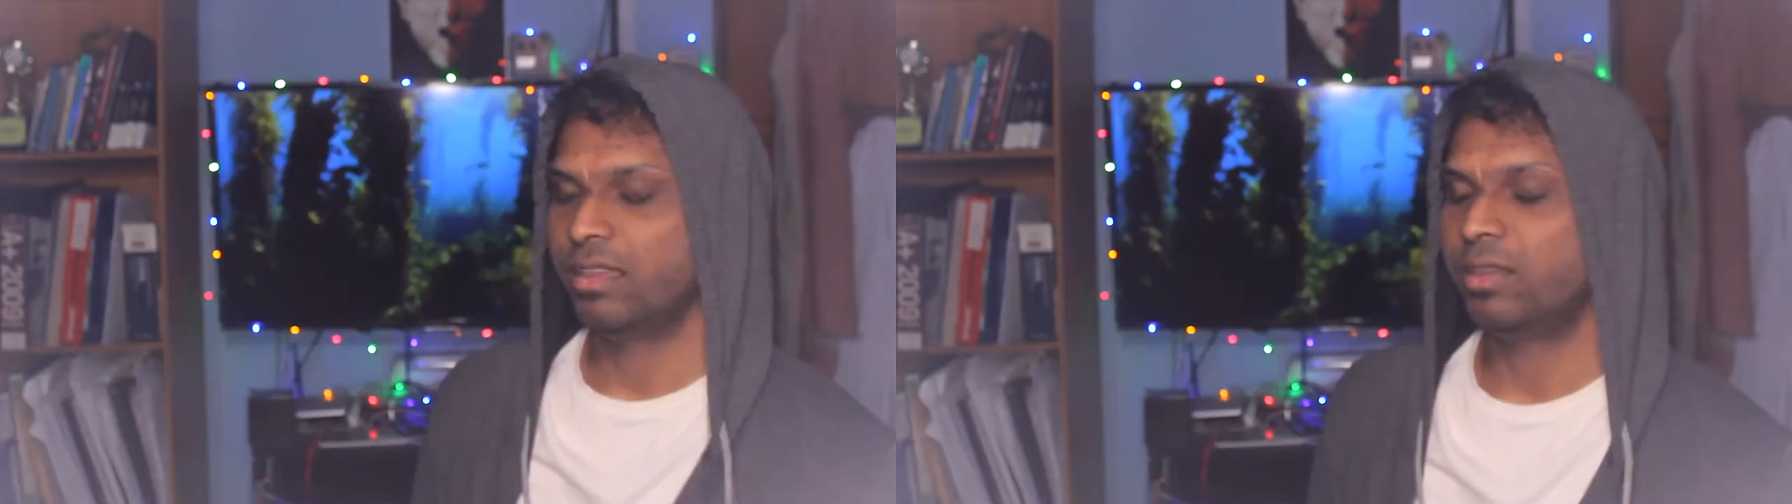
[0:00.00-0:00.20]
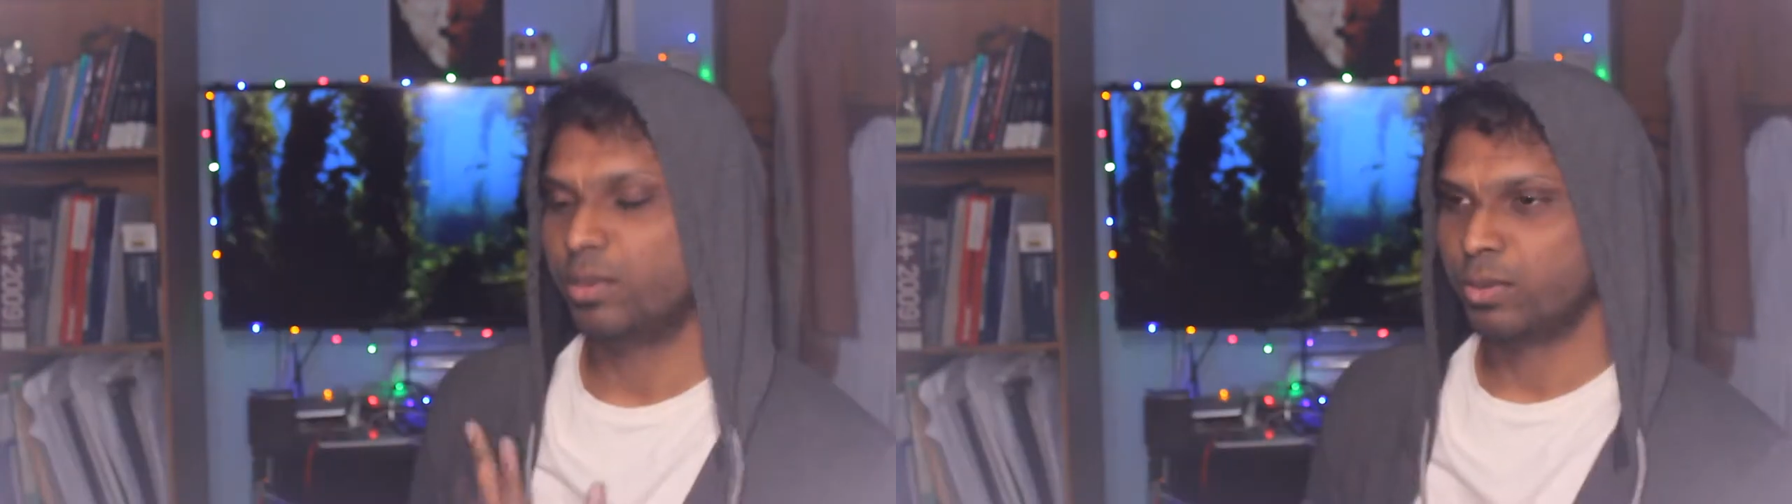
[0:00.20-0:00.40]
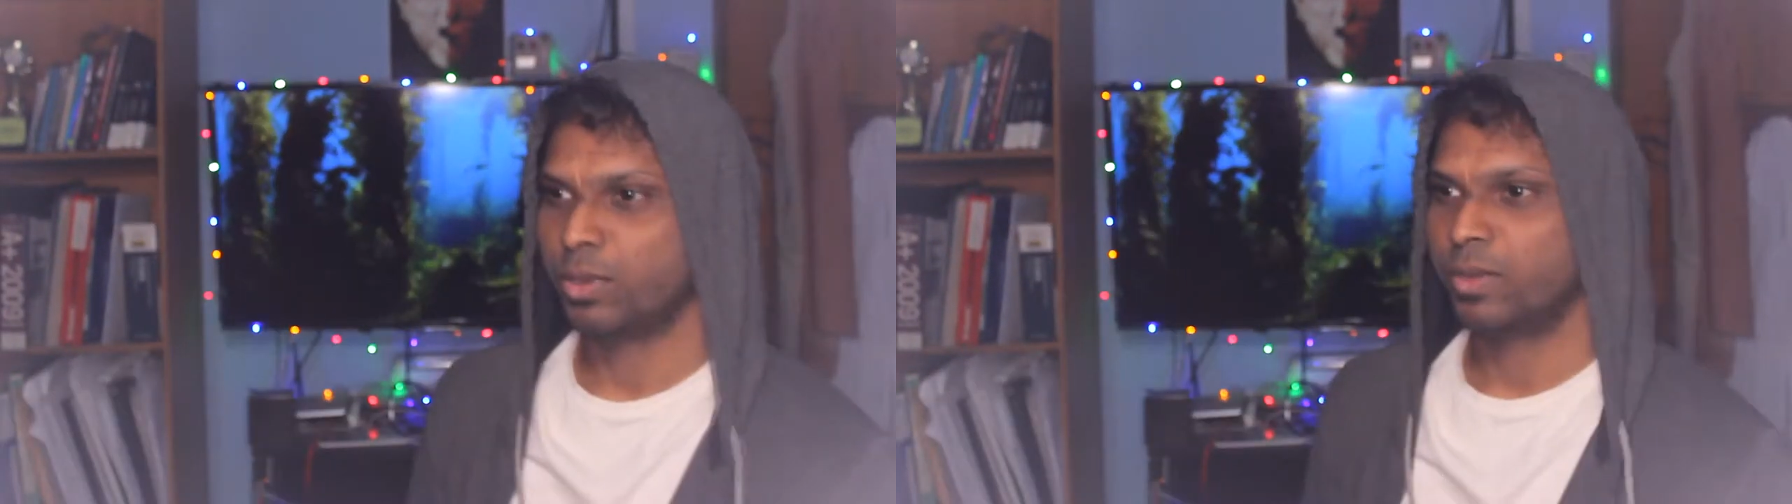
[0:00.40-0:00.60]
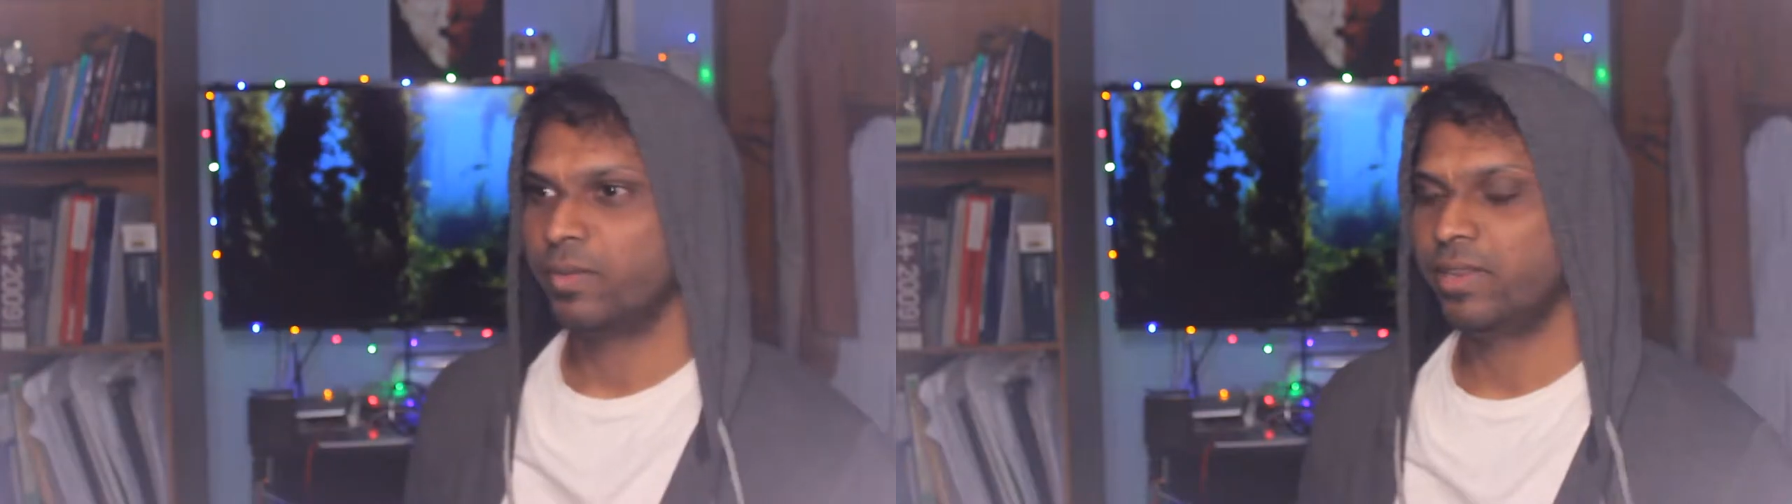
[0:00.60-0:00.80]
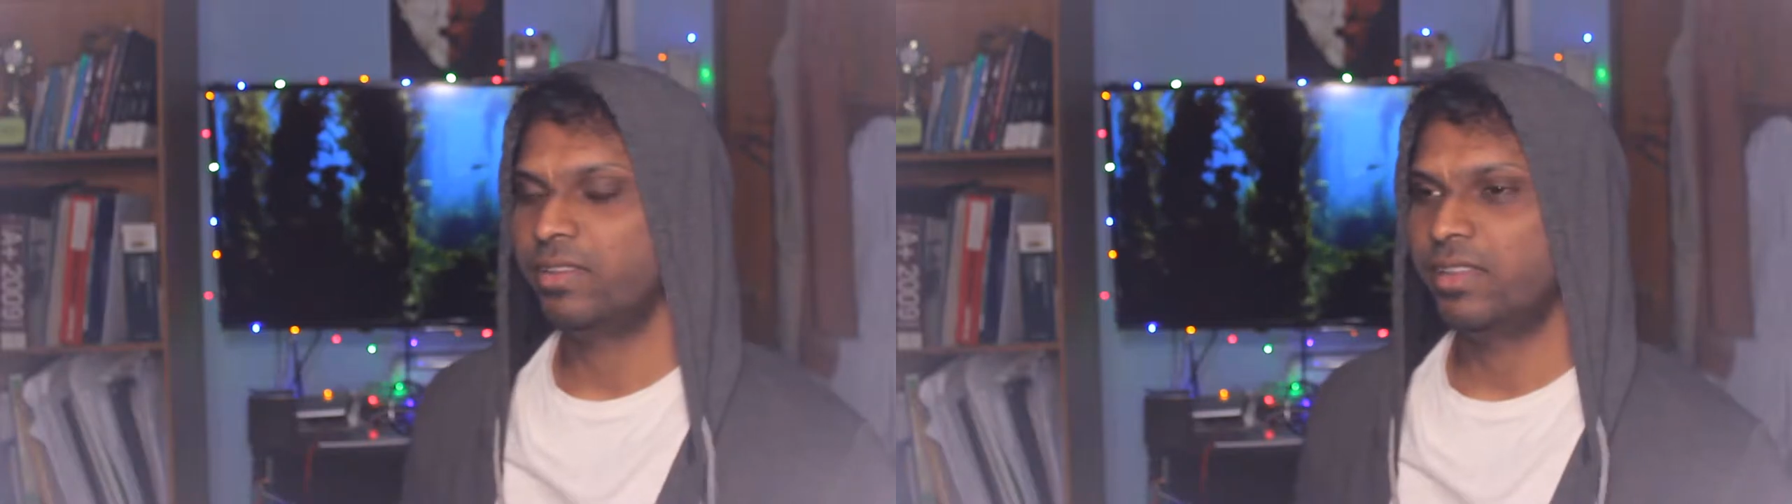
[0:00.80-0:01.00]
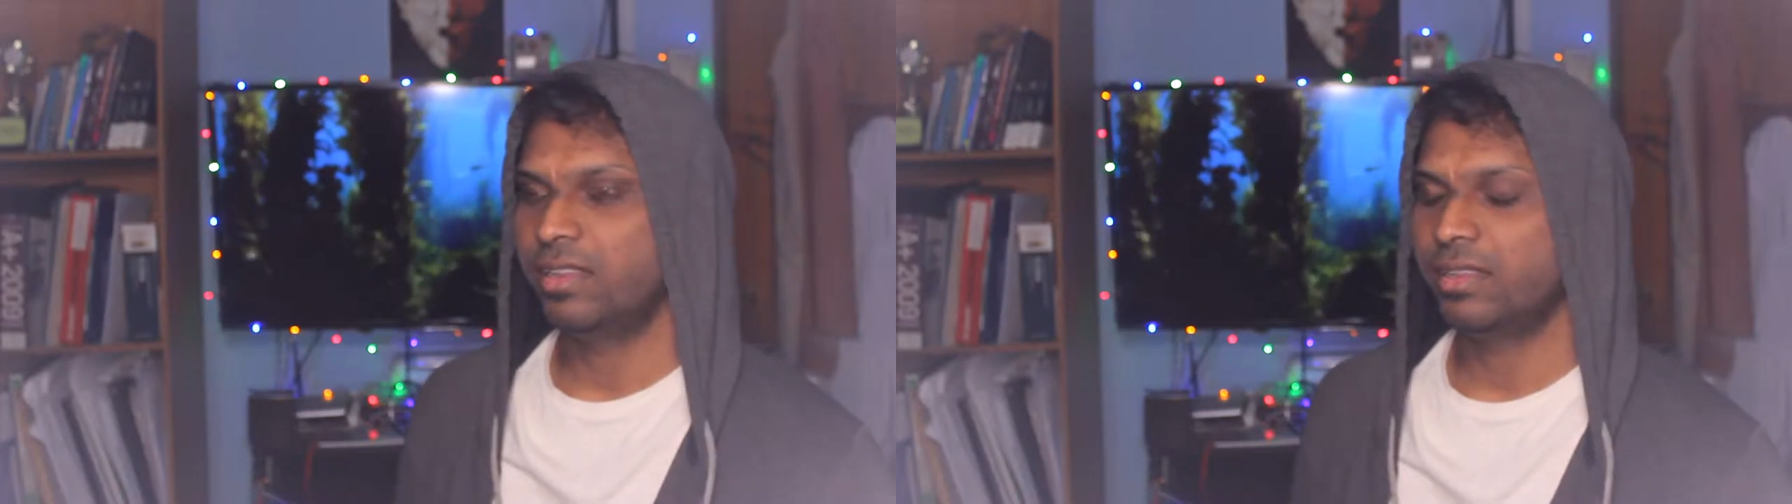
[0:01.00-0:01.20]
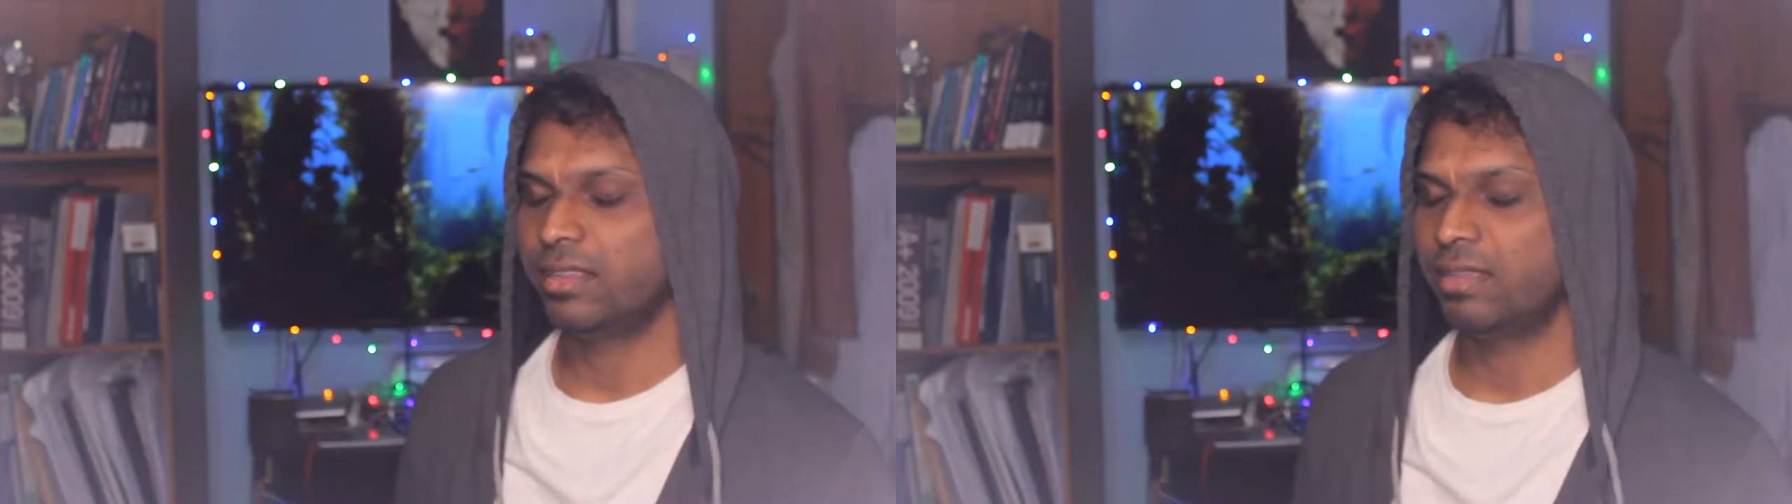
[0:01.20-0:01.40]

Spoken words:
you know, when you needed